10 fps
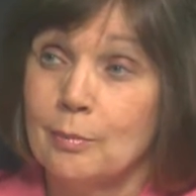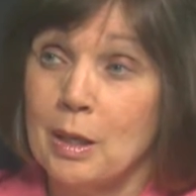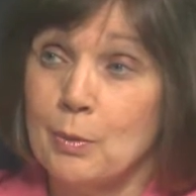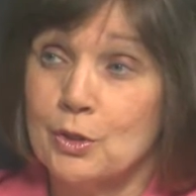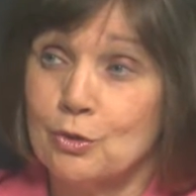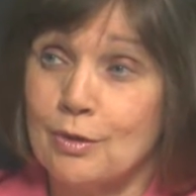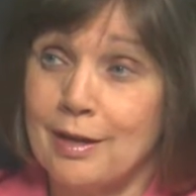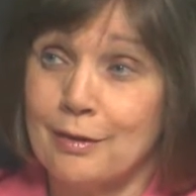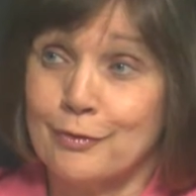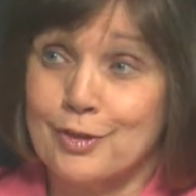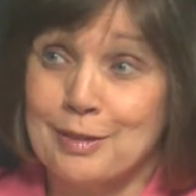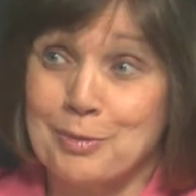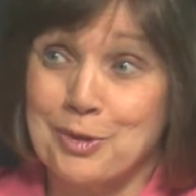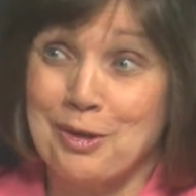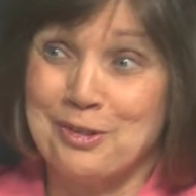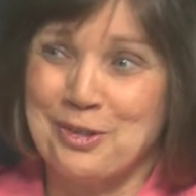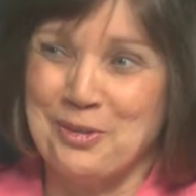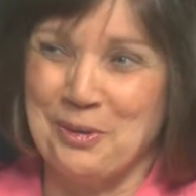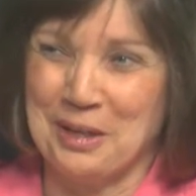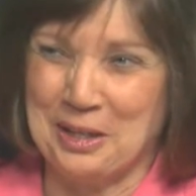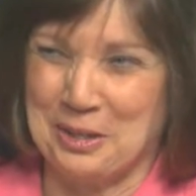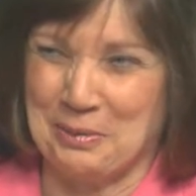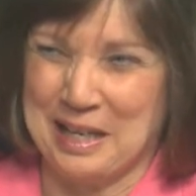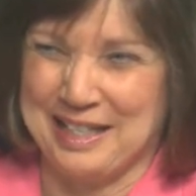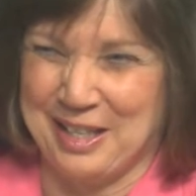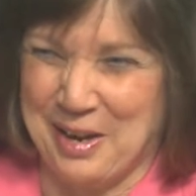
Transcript: Maybe we should try that for some adults who don't like to read so